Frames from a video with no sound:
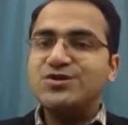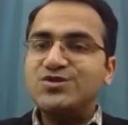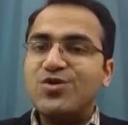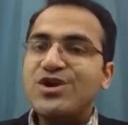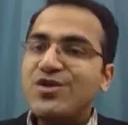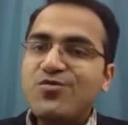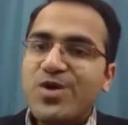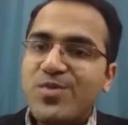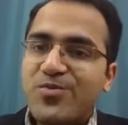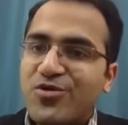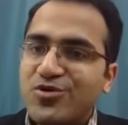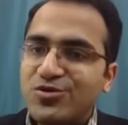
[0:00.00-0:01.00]
so liver
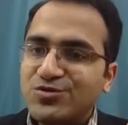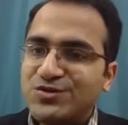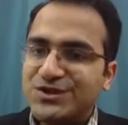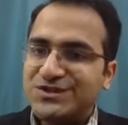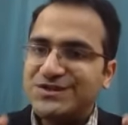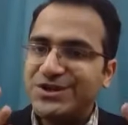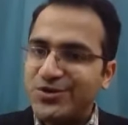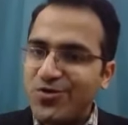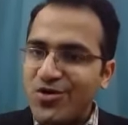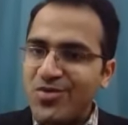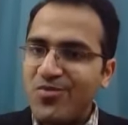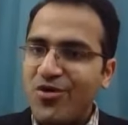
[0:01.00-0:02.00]
produces
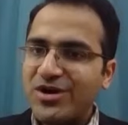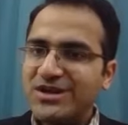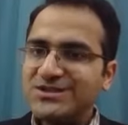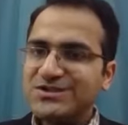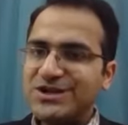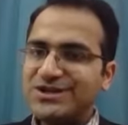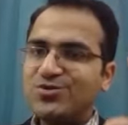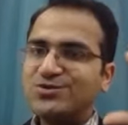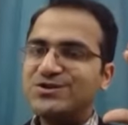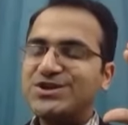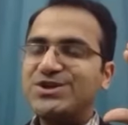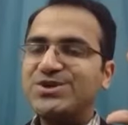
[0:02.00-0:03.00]
ketone bodies and
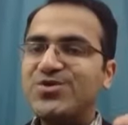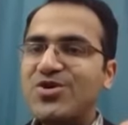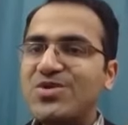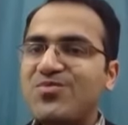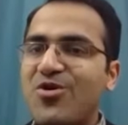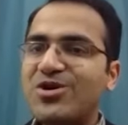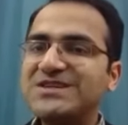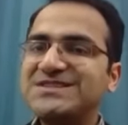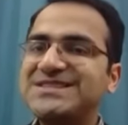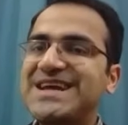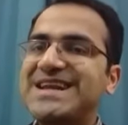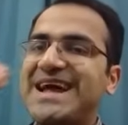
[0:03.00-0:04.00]
those ketone
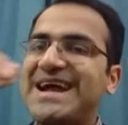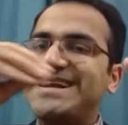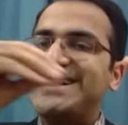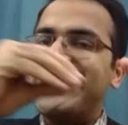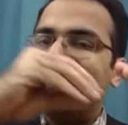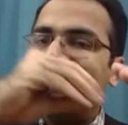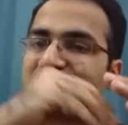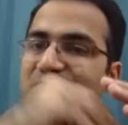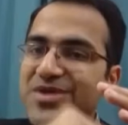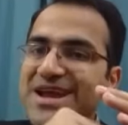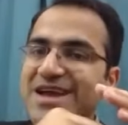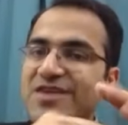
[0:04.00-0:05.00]
bodies then enter the
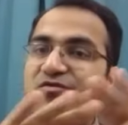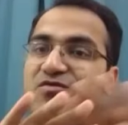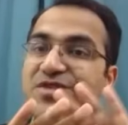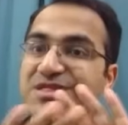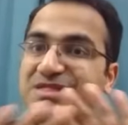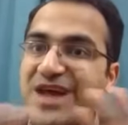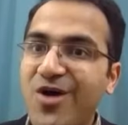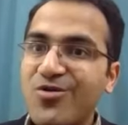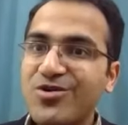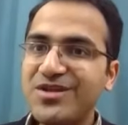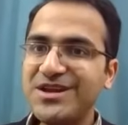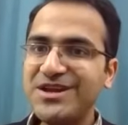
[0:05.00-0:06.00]
brain
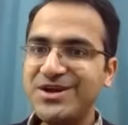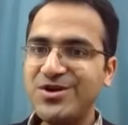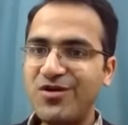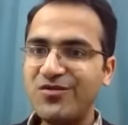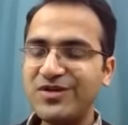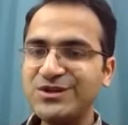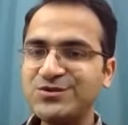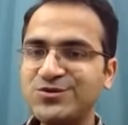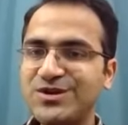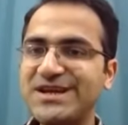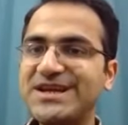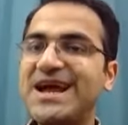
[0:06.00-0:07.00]
without the need of
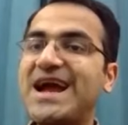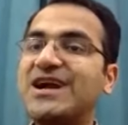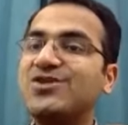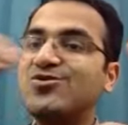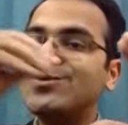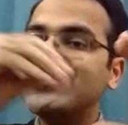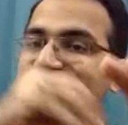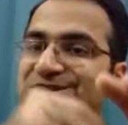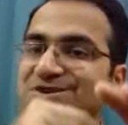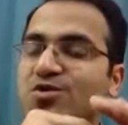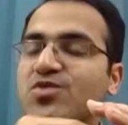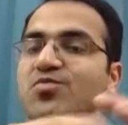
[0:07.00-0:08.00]
insulin and those
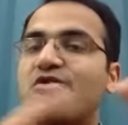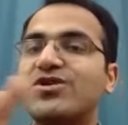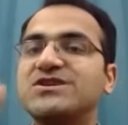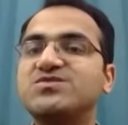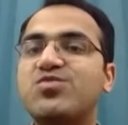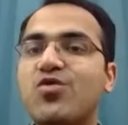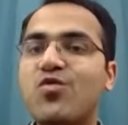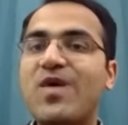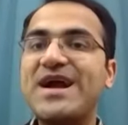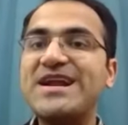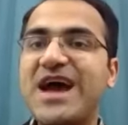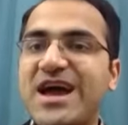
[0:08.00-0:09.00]
ketone bodies
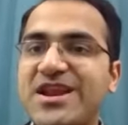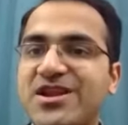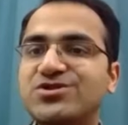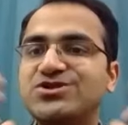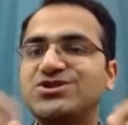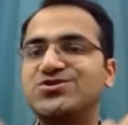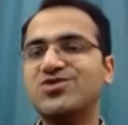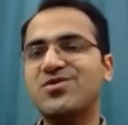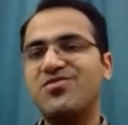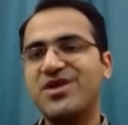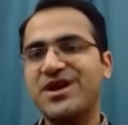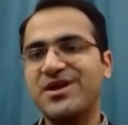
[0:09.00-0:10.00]
provide energy to the
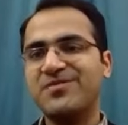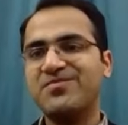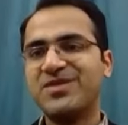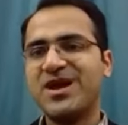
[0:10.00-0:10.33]
brain.